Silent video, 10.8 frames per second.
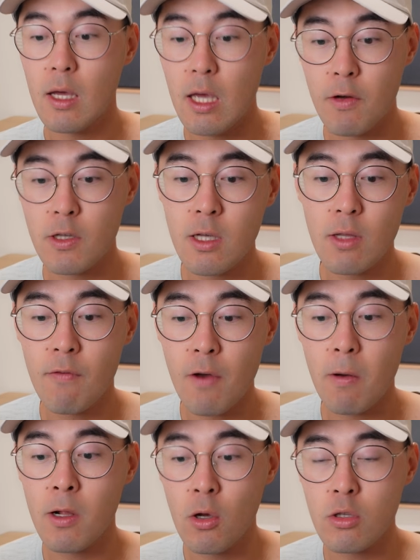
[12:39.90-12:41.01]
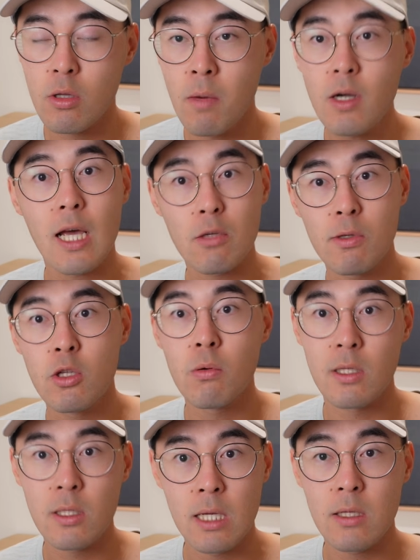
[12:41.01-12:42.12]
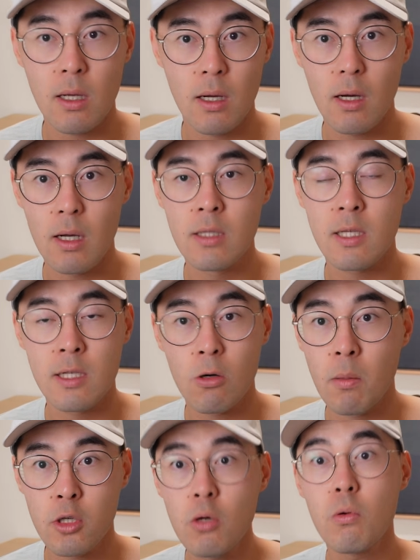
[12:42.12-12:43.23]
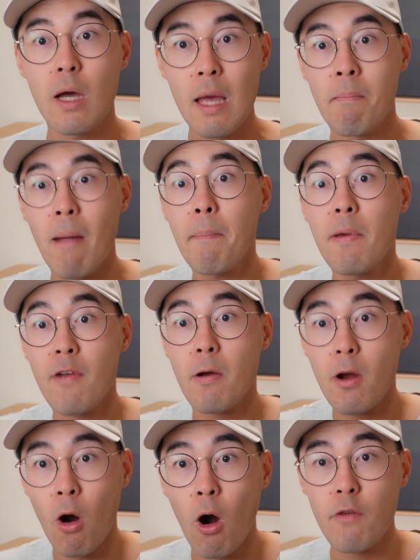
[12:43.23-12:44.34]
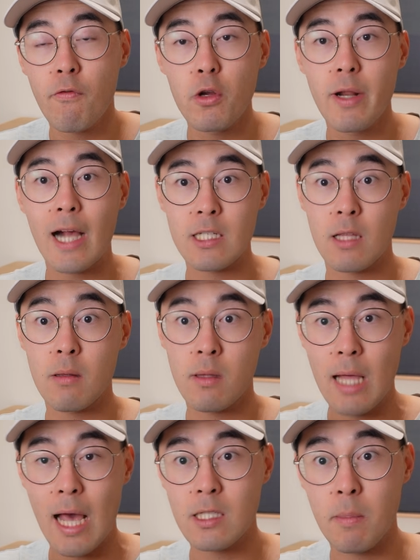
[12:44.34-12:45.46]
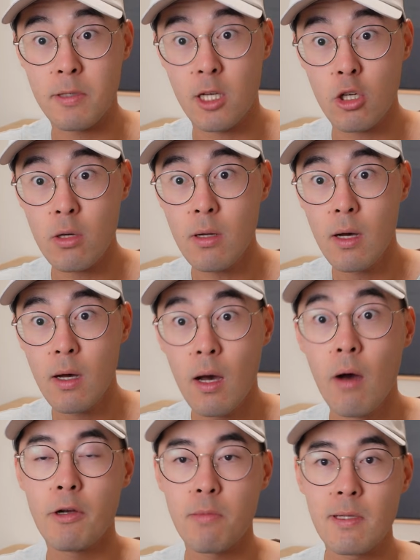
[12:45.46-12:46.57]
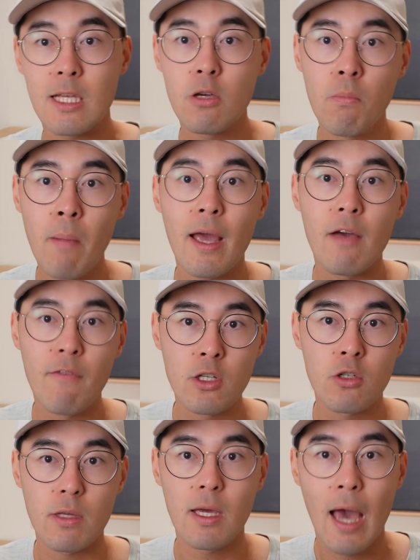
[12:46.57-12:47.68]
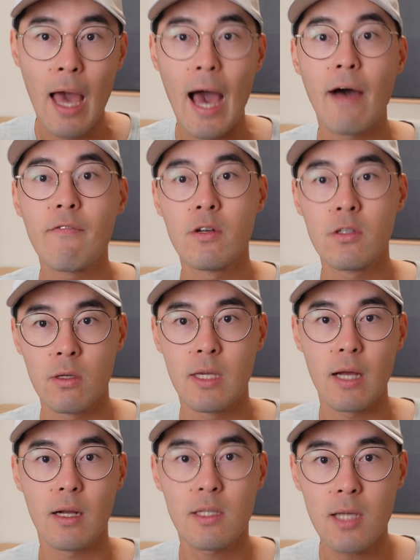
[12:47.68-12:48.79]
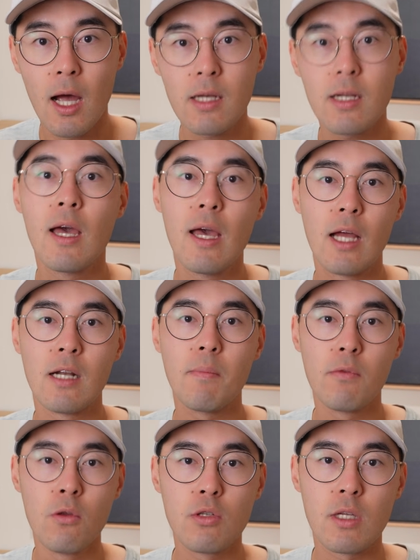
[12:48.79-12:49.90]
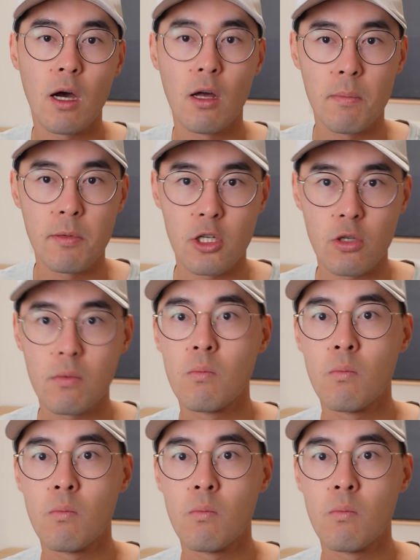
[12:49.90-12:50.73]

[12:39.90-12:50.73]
If you're selling it very close to the money, as we do in scenario number two, it might be very hard for you to exit the position, which means that you might eventually have to get assigned, end up losing on the position,